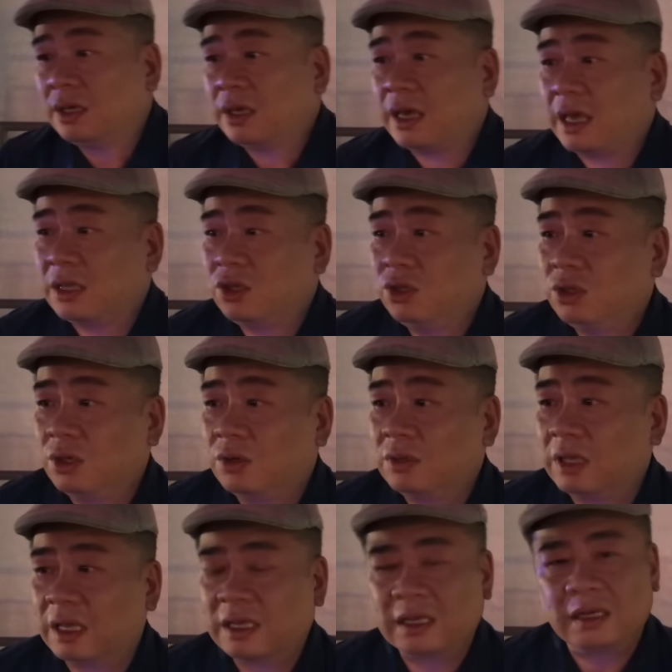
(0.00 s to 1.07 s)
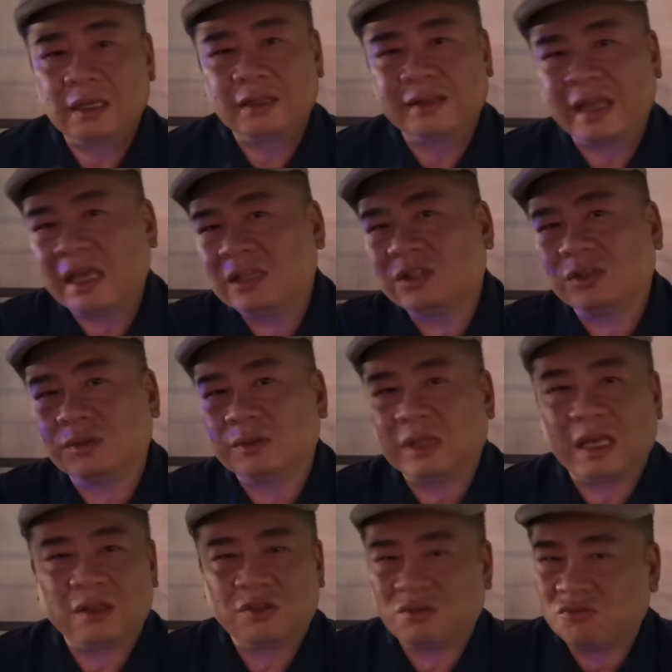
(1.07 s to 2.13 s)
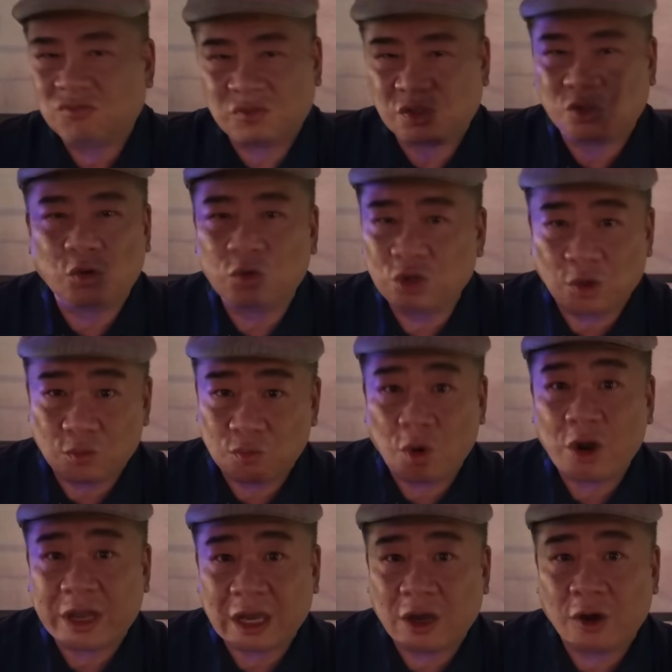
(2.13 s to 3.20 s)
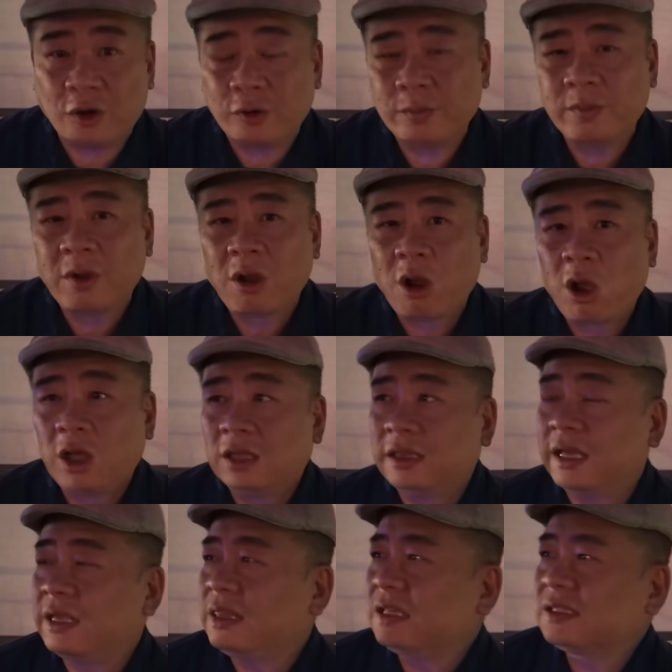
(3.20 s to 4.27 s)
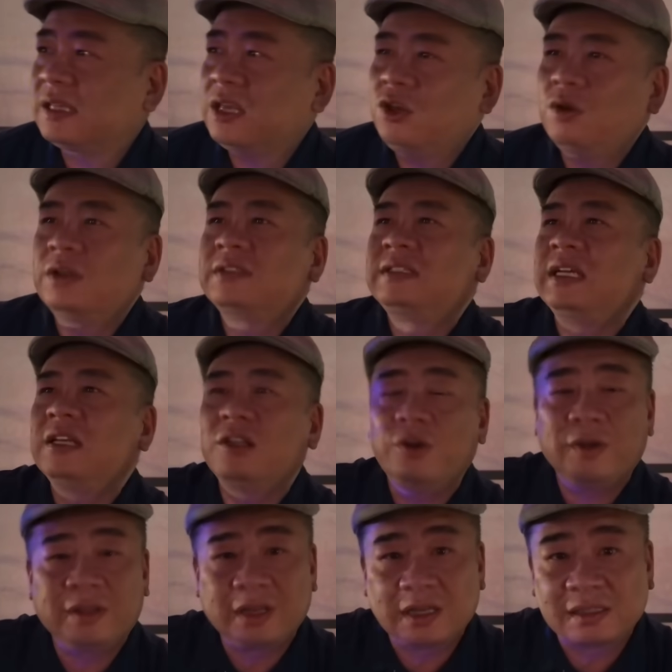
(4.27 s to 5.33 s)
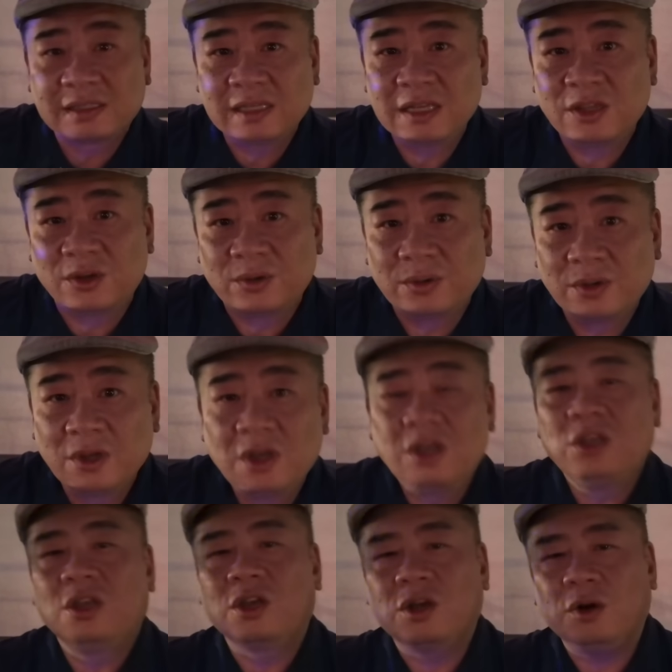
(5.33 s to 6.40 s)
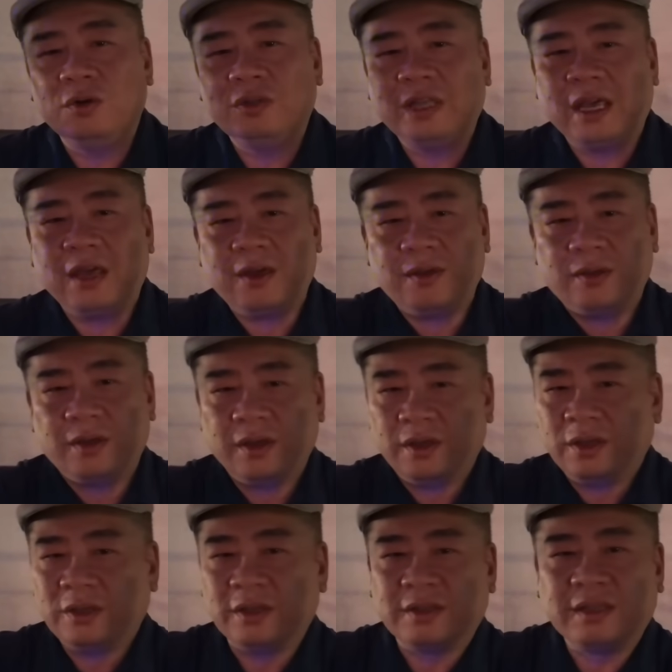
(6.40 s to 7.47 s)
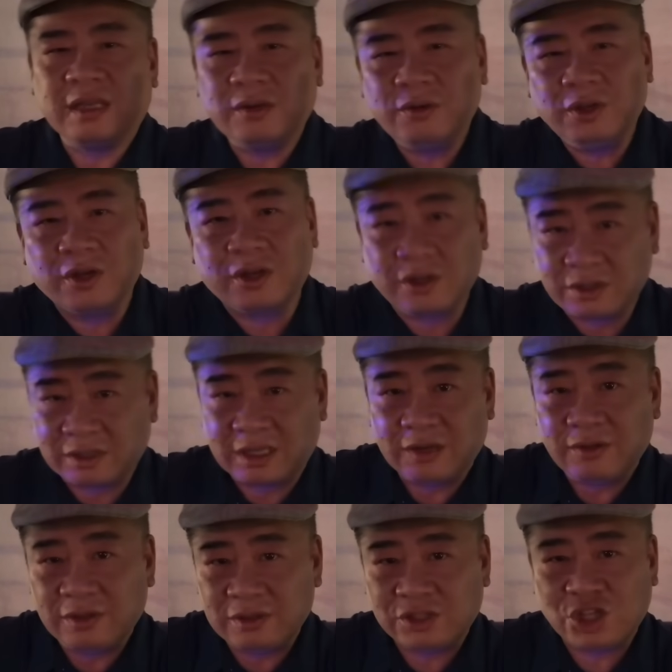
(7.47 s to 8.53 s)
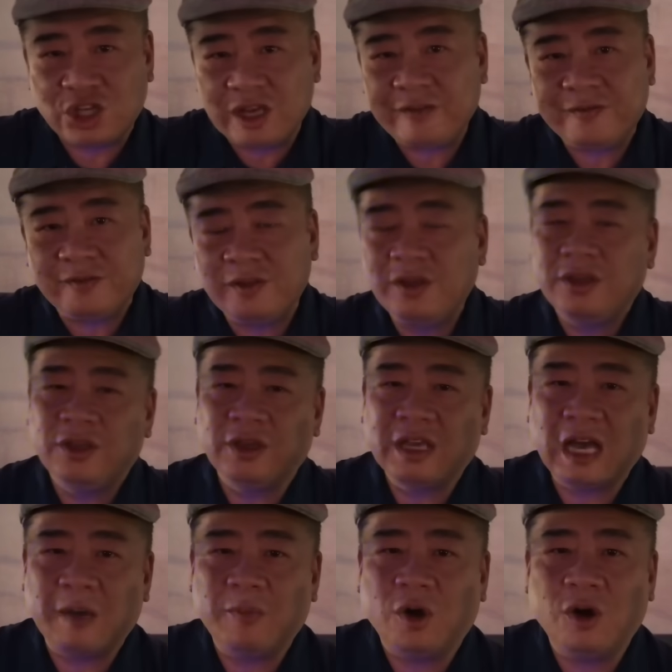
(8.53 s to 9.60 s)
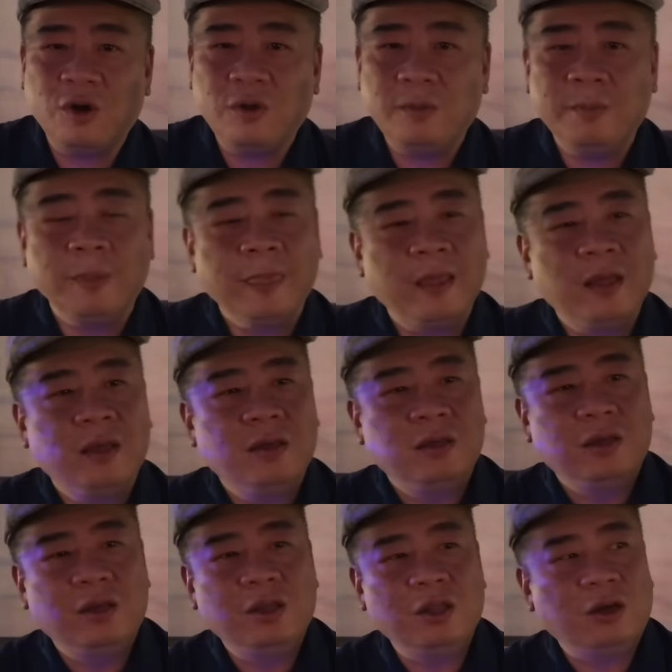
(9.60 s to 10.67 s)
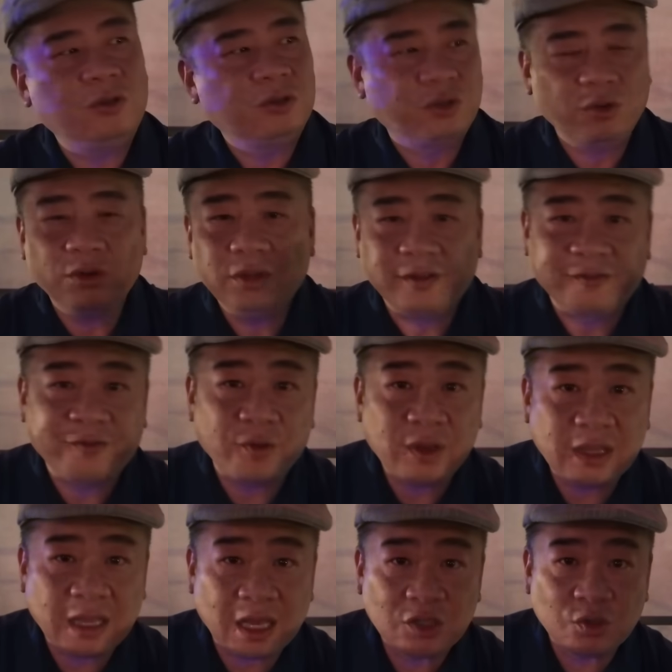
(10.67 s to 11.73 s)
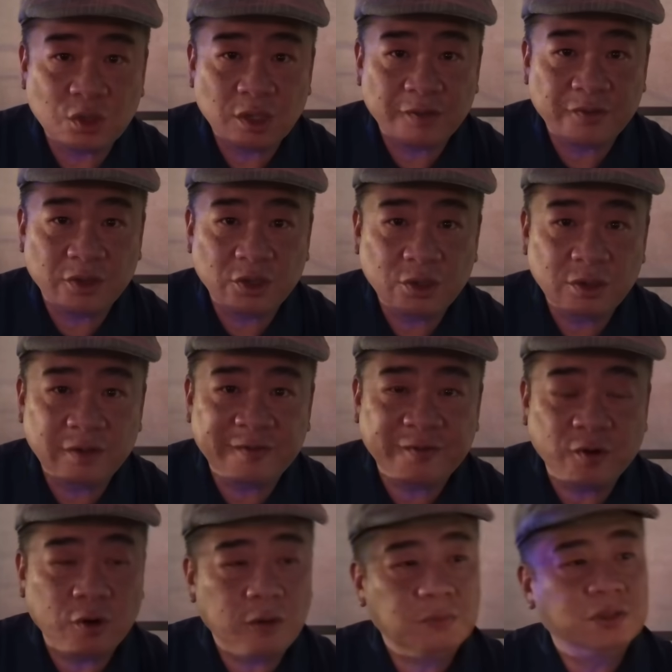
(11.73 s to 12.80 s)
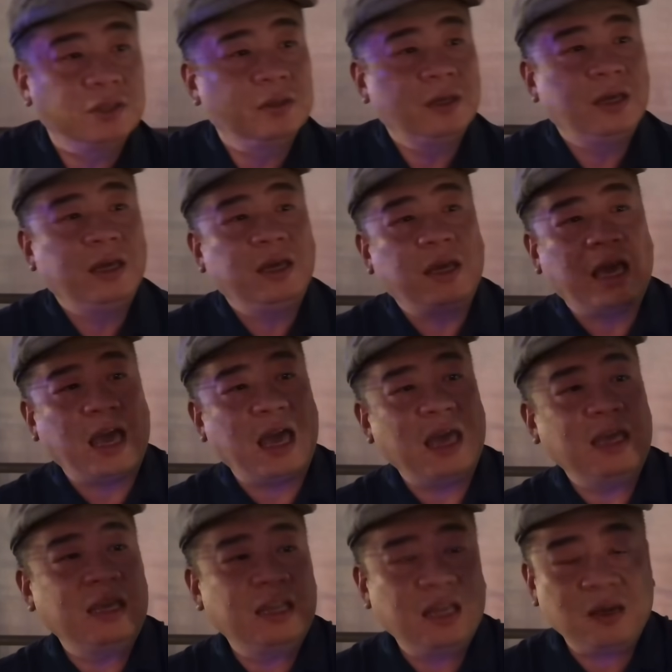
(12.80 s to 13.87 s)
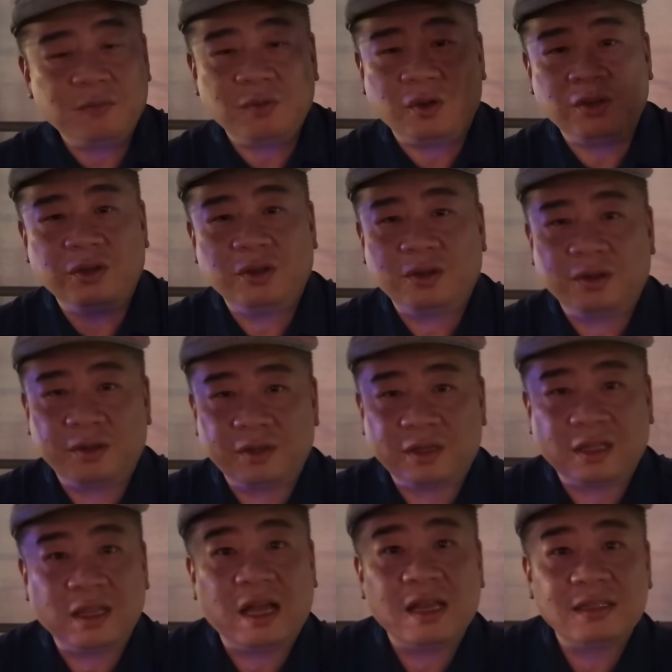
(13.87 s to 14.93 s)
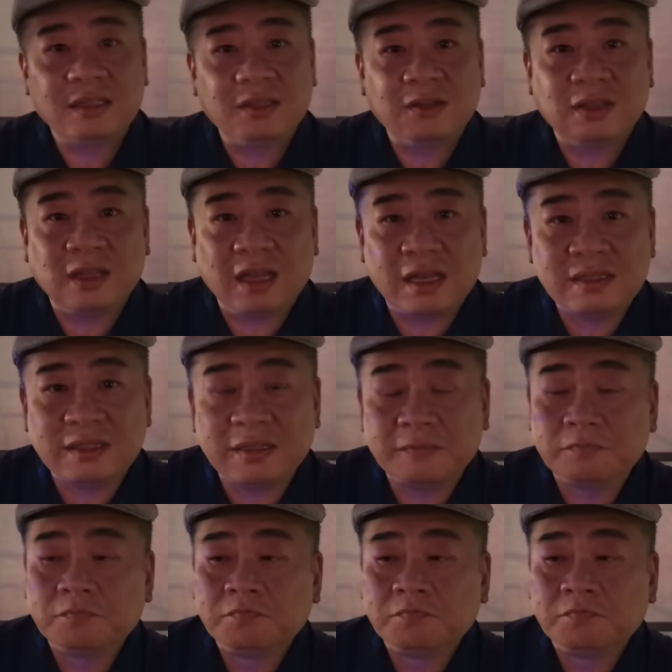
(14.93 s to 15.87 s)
and you know, like things to like do your work at home. Like let's say you're a dealer at the casino. You go there, you deal your shift, you come home, you know, do the free laundry of your uniforms, hang it up on your little closet,